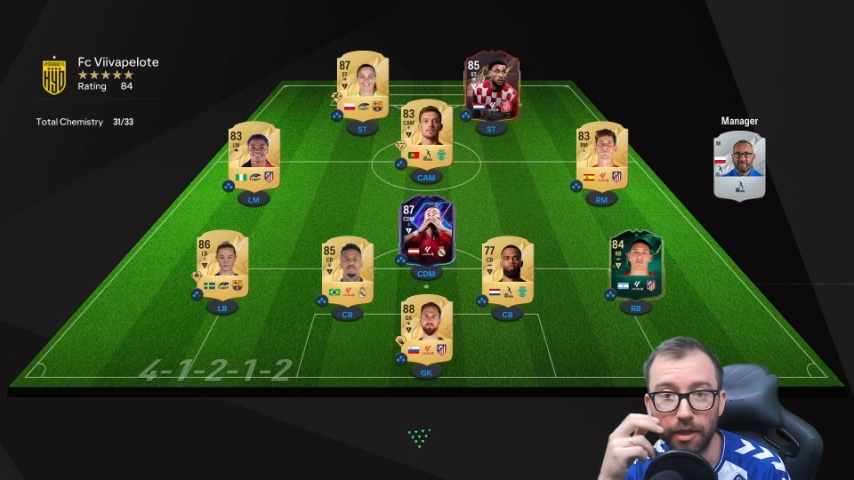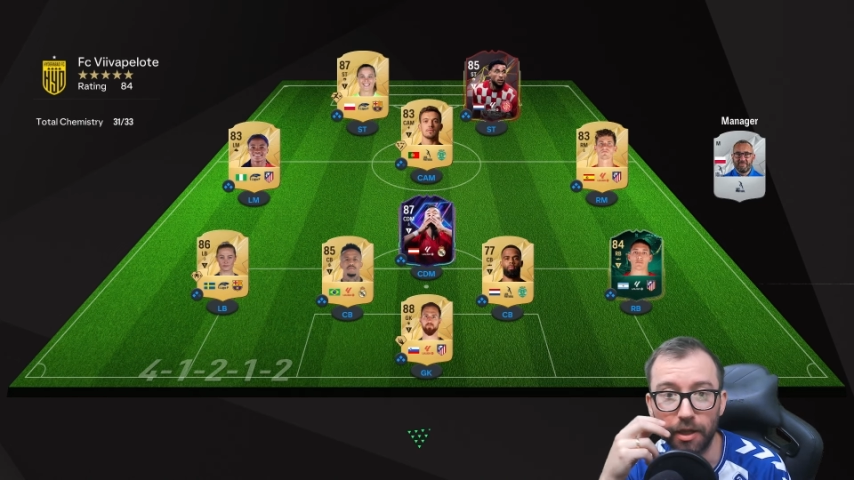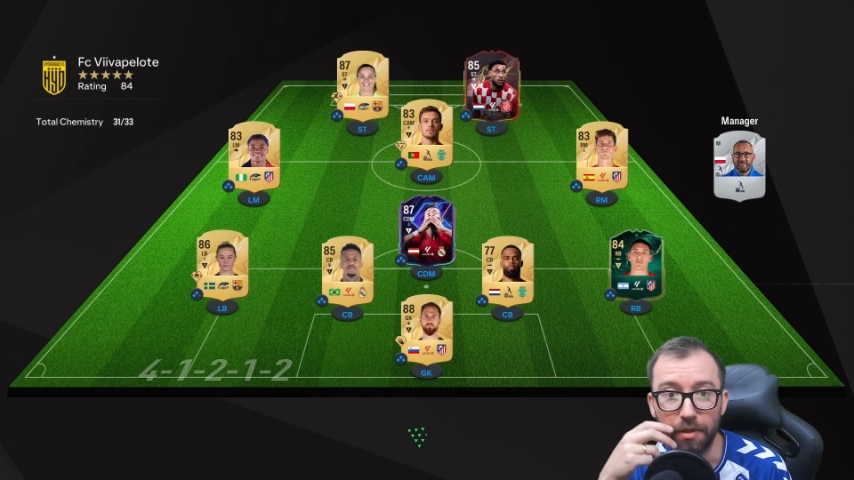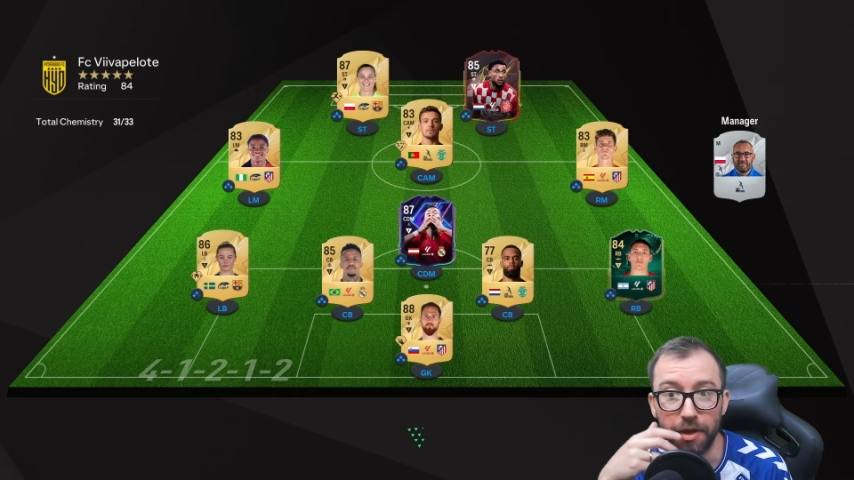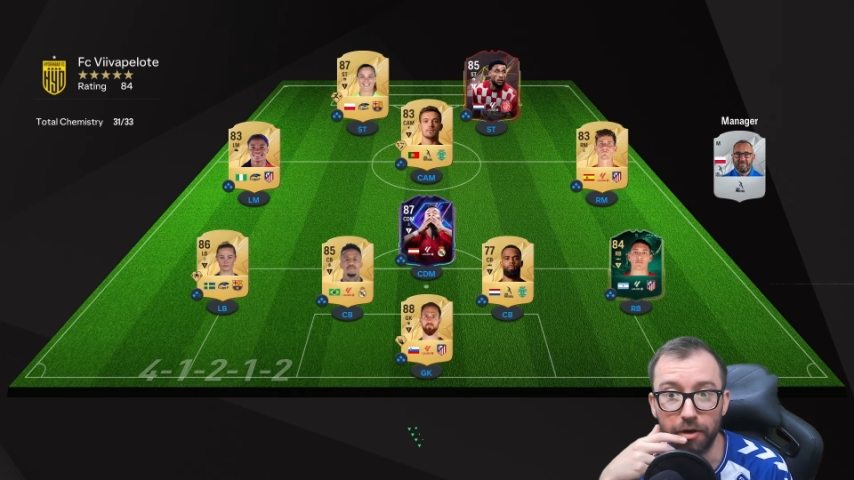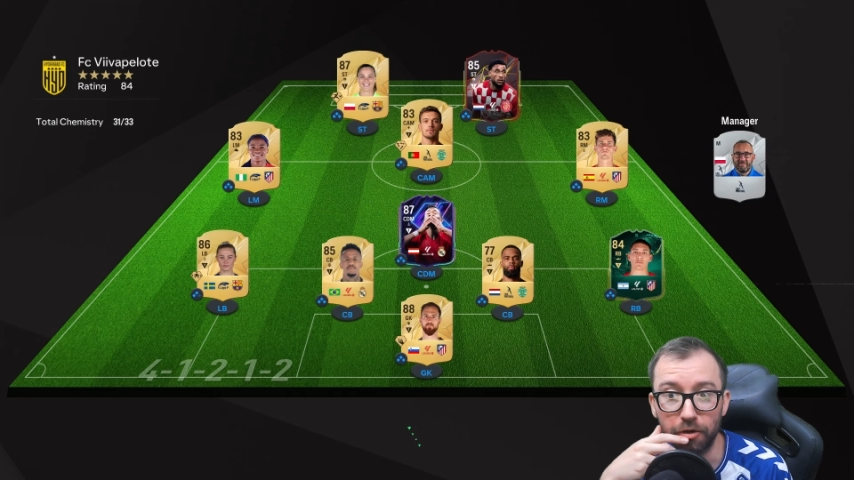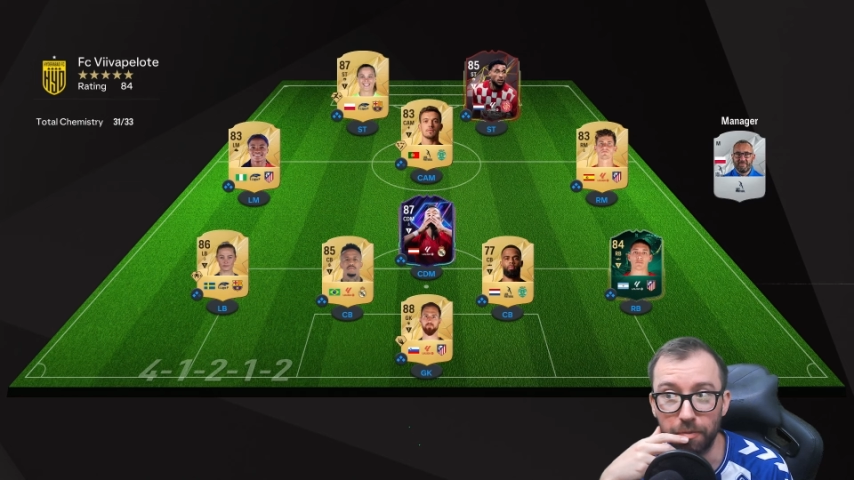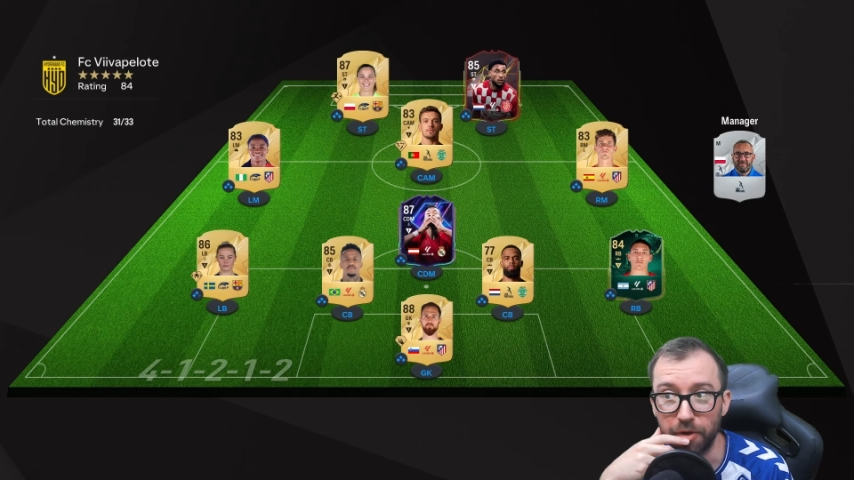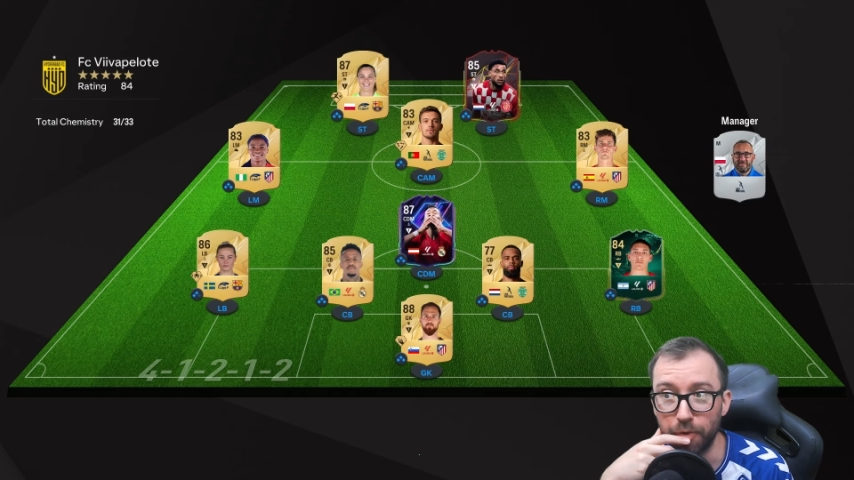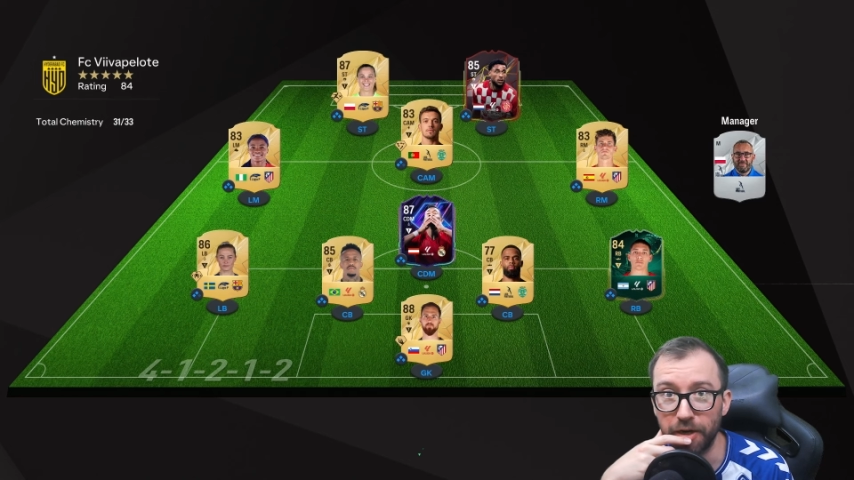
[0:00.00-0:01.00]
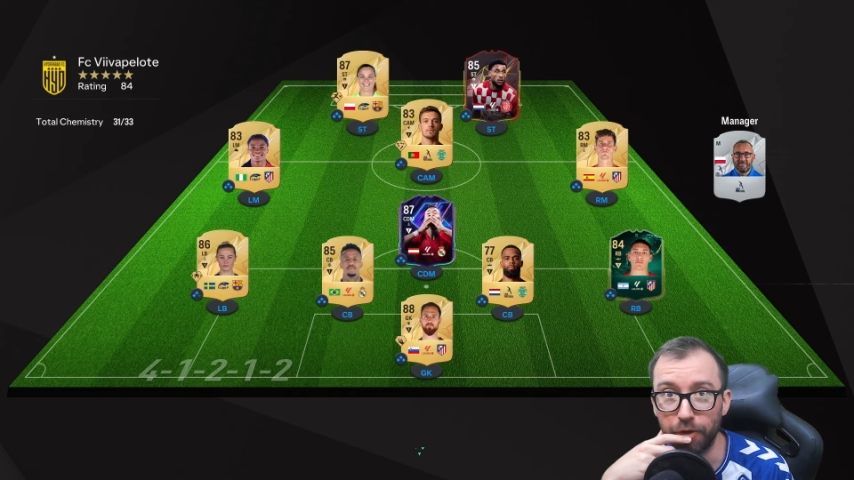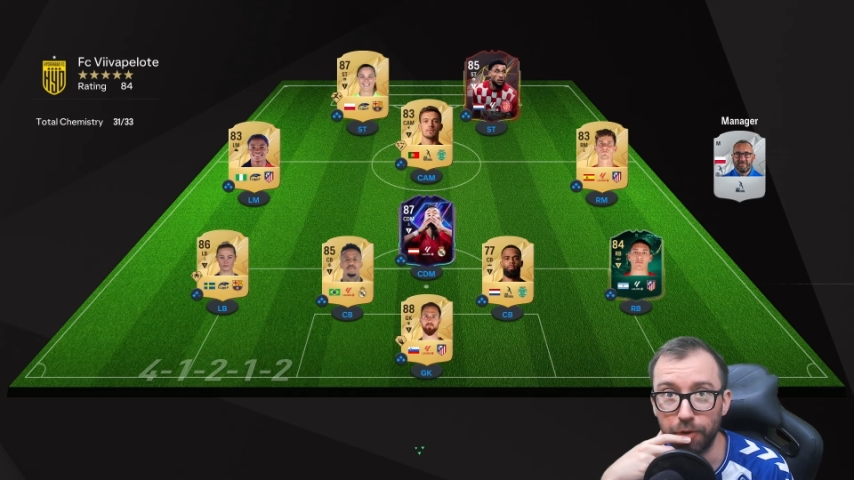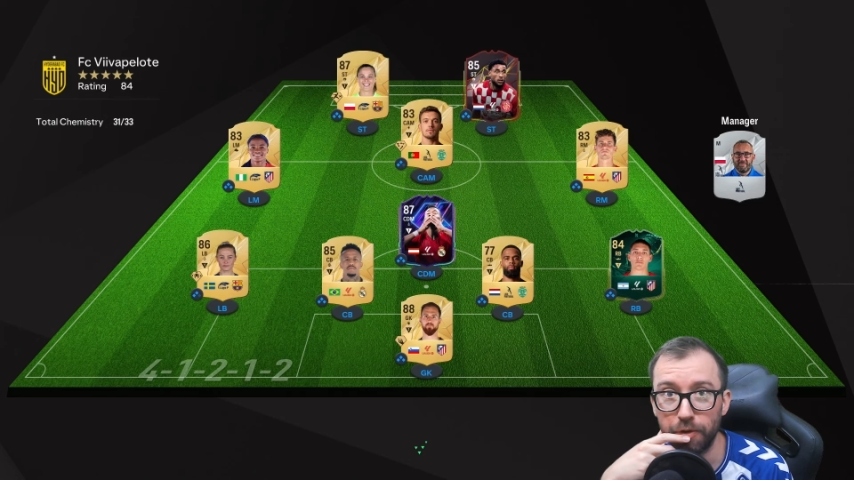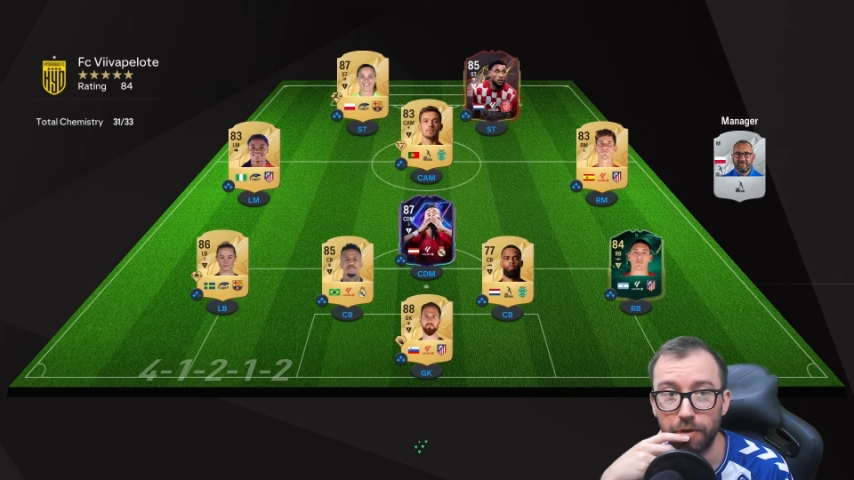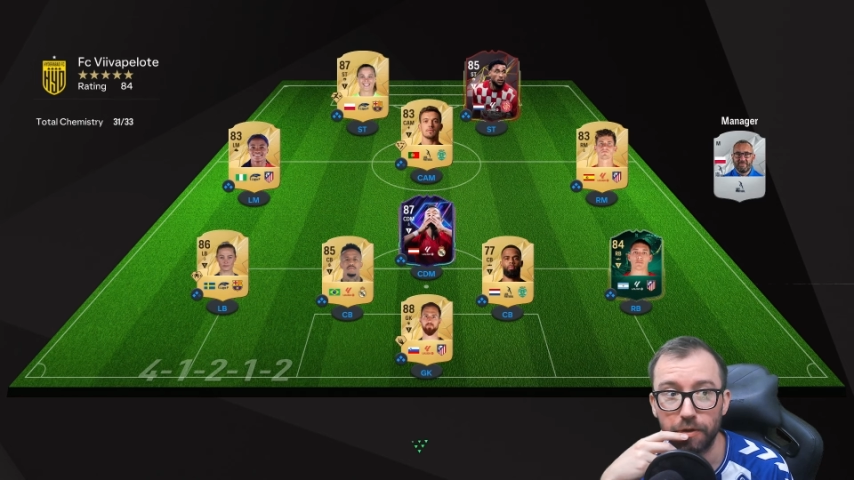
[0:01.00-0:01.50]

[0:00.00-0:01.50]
and they are going to be really good.